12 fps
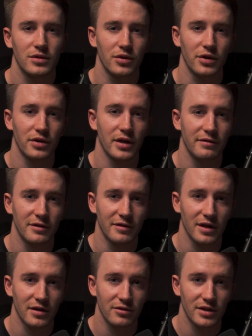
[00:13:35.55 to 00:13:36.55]
So here we have the
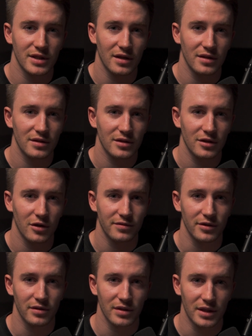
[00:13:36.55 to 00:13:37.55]
final result.
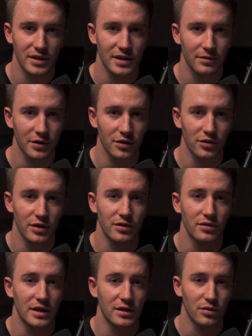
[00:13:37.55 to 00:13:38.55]
Hopefully you learned something new in
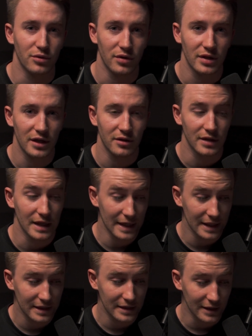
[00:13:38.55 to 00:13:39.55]
today's tutorial.
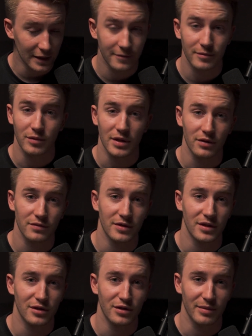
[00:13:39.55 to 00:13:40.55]
And yeah, without
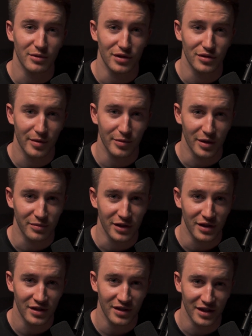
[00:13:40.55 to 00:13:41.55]
further ado, I'm gonna wrap it up
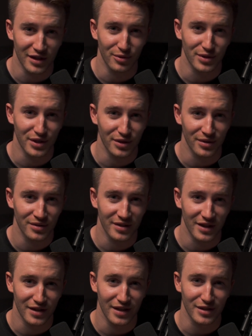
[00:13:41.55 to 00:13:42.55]
here and I'll see you
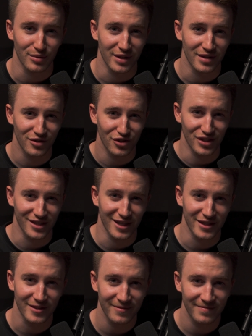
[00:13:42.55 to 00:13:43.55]
in the next one. Cheers
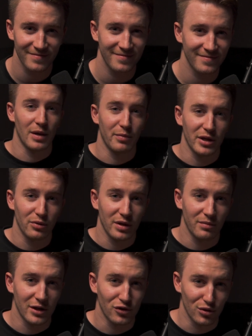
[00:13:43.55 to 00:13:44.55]
guys. And by the way,
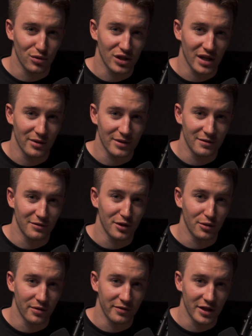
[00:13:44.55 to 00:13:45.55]
make sure to check out that
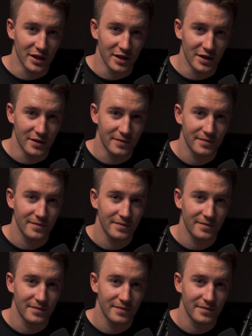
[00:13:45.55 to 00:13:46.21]
video over here.